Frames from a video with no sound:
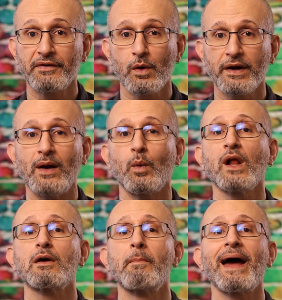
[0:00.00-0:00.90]
everyone, and
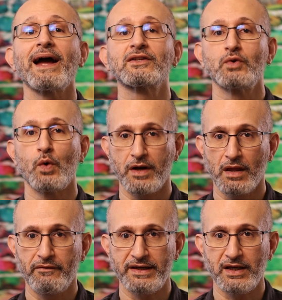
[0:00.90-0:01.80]
welcome back to
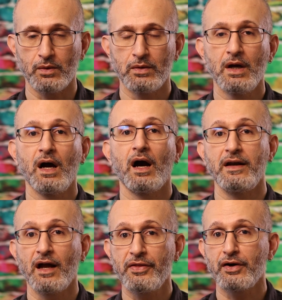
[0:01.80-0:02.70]
another video,
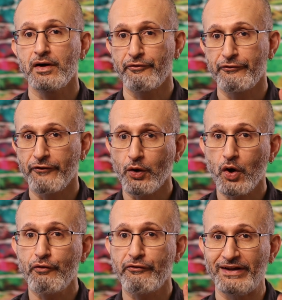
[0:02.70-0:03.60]
another
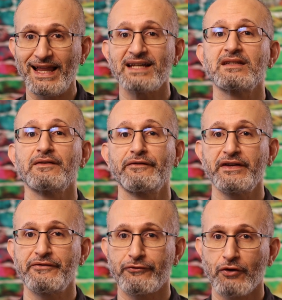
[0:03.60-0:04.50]
Photo
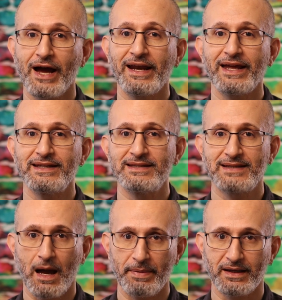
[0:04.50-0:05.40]
Philosophy Friday
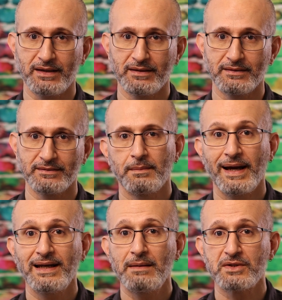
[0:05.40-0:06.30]
topic.
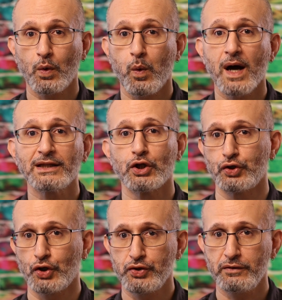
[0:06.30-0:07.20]
My name is Juan
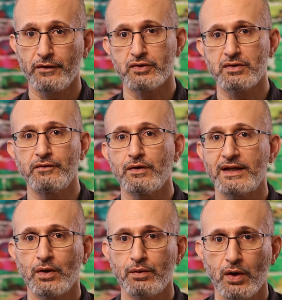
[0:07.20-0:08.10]
Londoño, for those of you
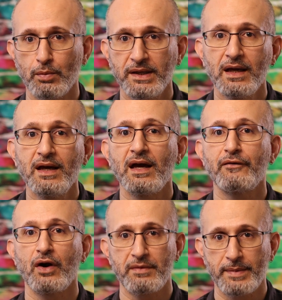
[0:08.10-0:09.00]
that don't know me.
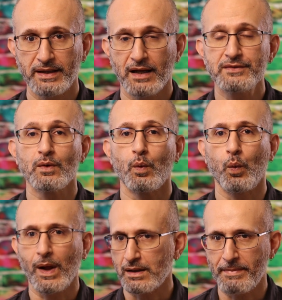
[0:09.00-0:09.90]
For everybody else,
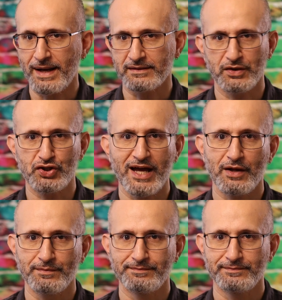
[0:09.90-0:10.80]
welcome back to the
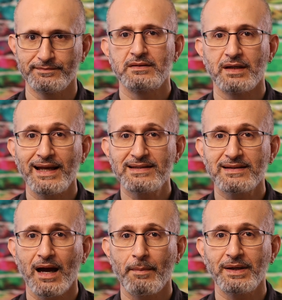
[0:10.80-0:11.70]
channel. Today's
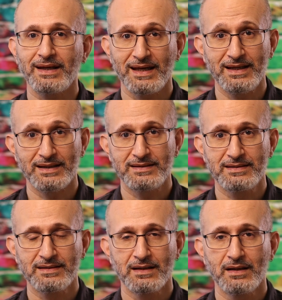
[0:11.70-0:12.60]
topic
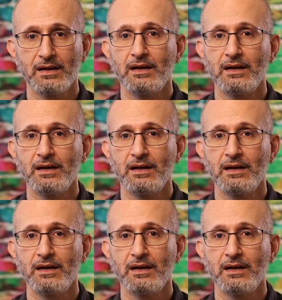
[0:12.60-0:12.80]
is,